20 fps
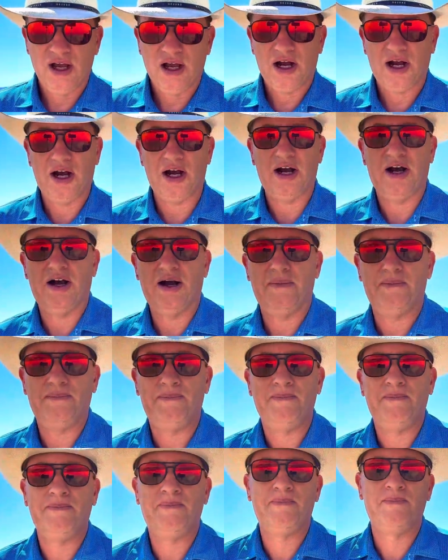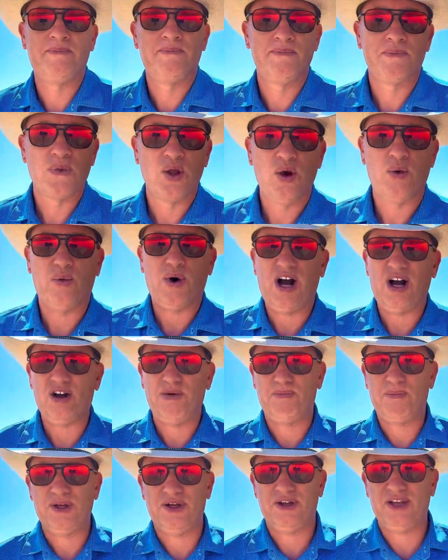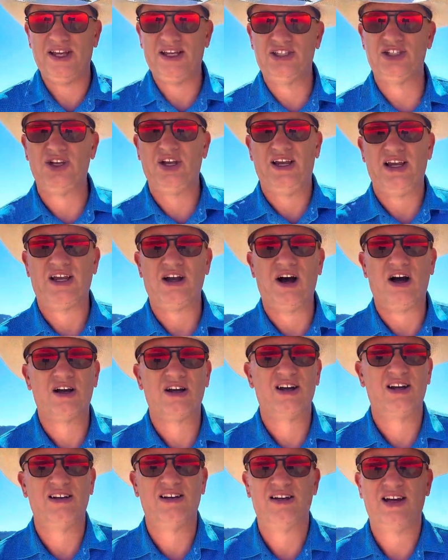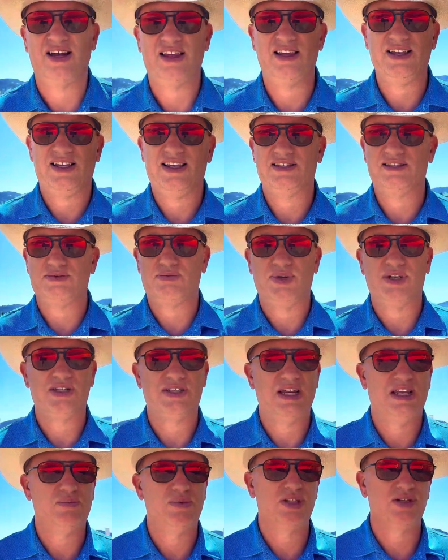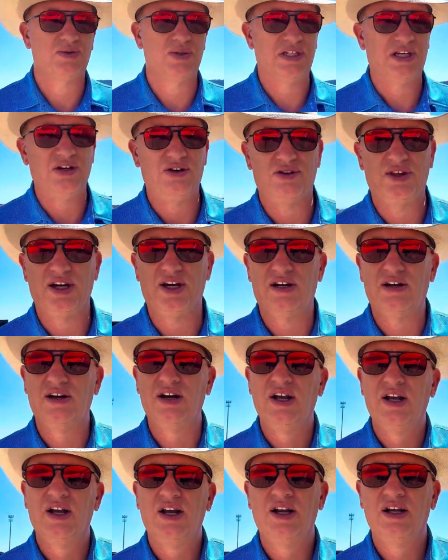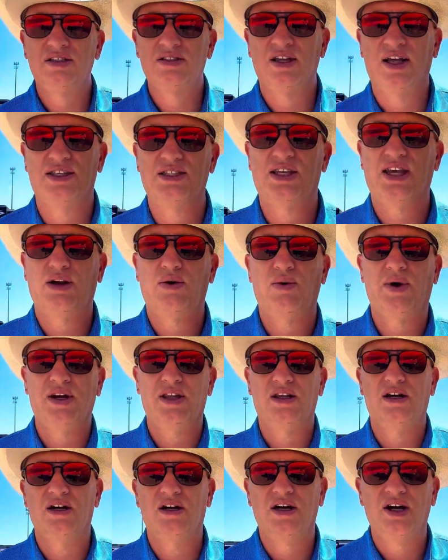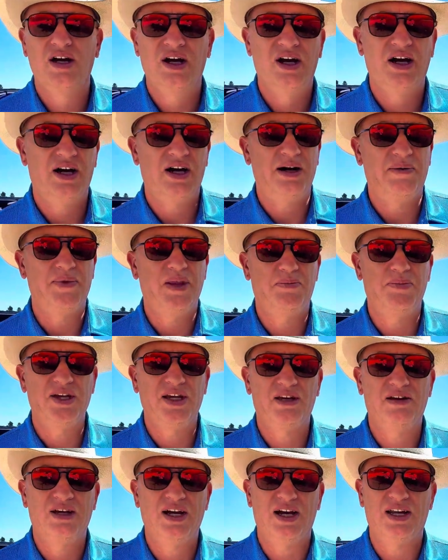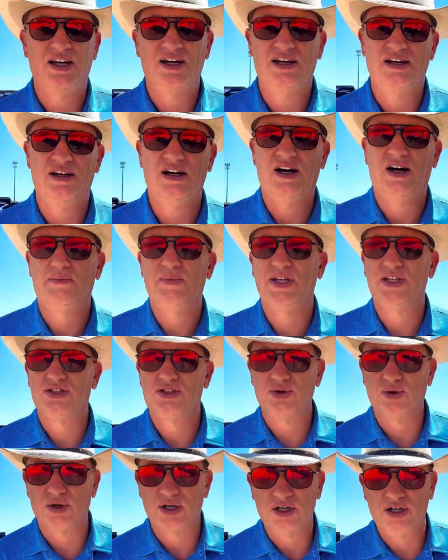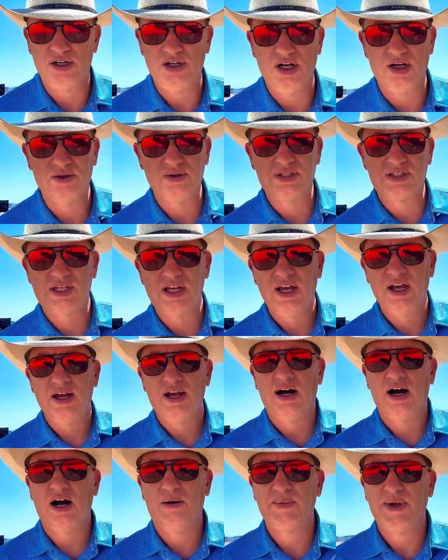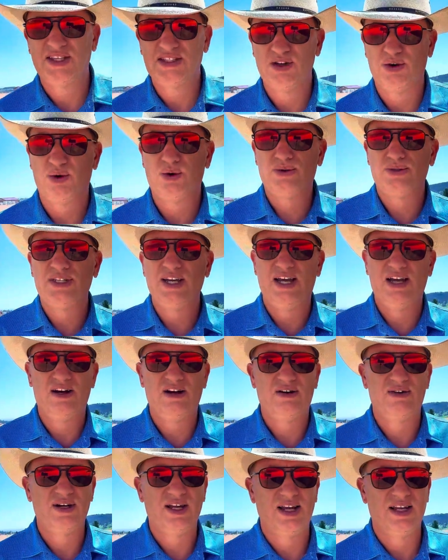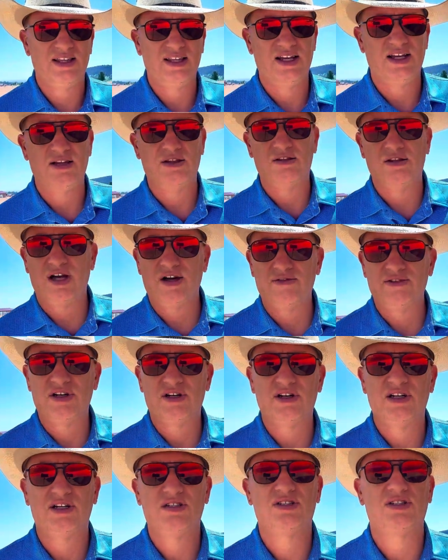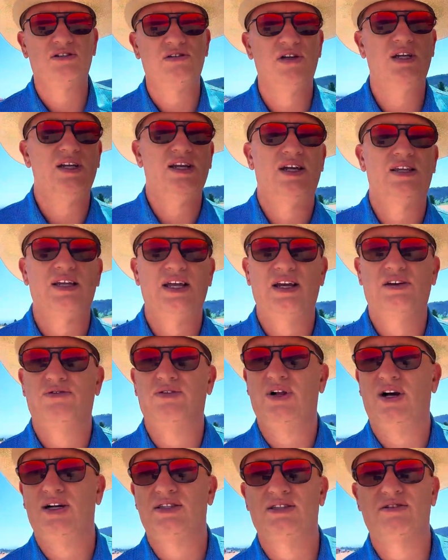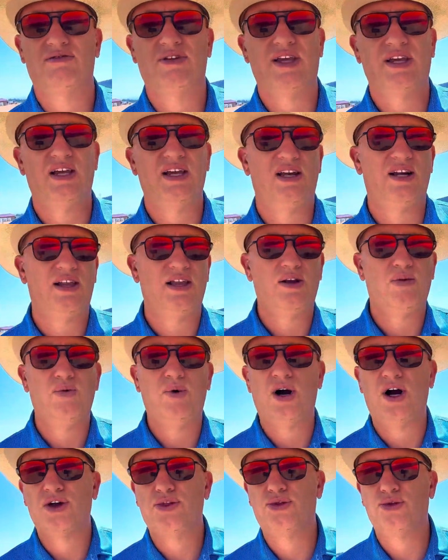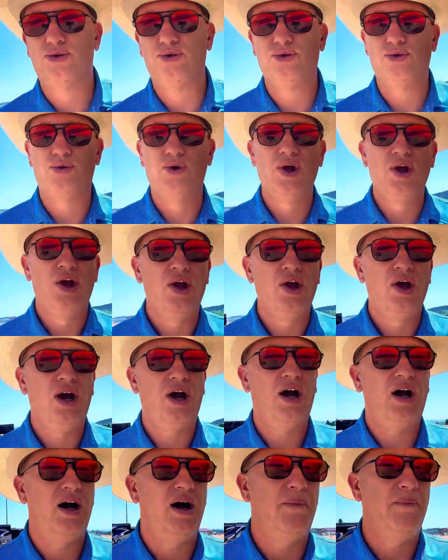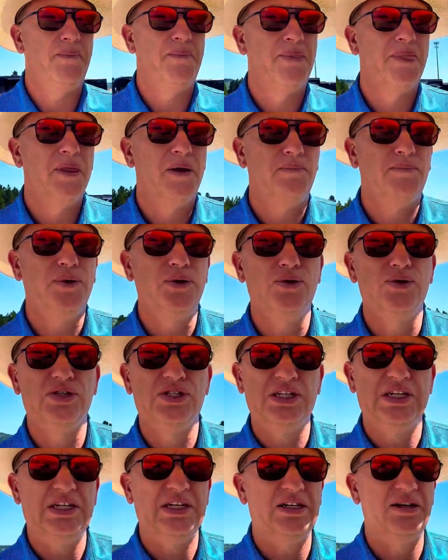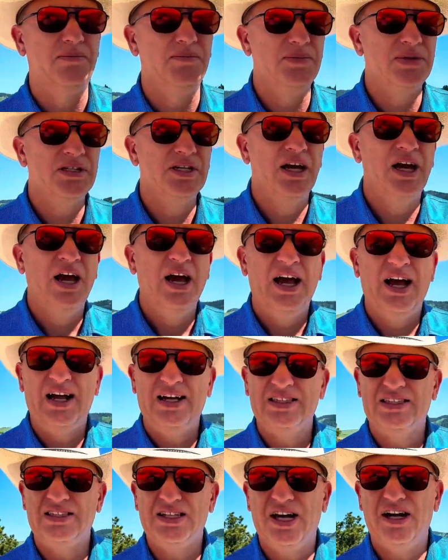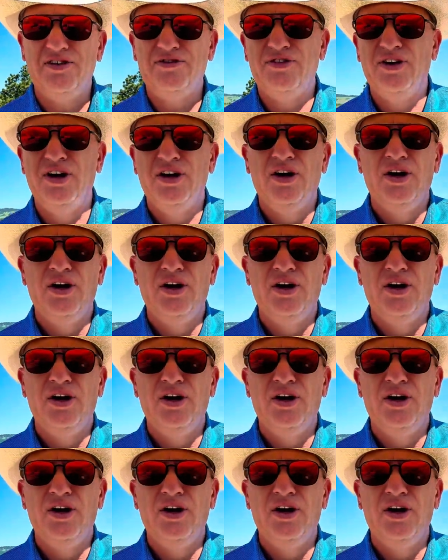Um, while Bill Hitch- Hickok, I think that's what his name was, was killed there. So that's like one of the um, the big kind of um, historic notes. Um, it's an old town, and they love their history, and they have lots of like kind of like walk through um, museums and stuff.